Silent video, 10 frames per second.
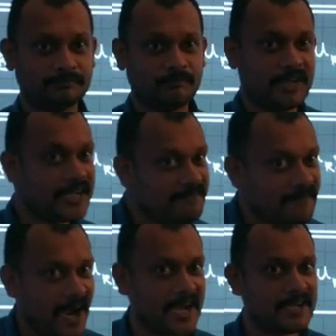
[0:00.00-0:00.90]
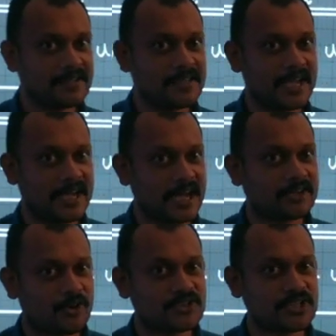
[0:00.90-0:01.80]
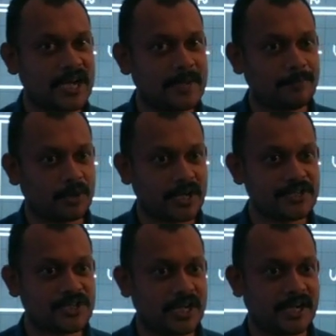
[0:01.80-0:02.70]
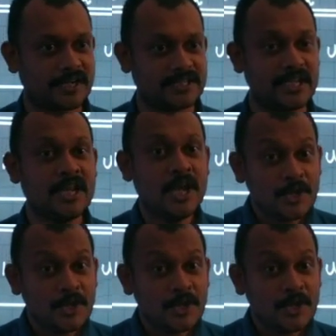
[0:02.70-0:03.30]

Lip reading: We defined the electrostatic potential energy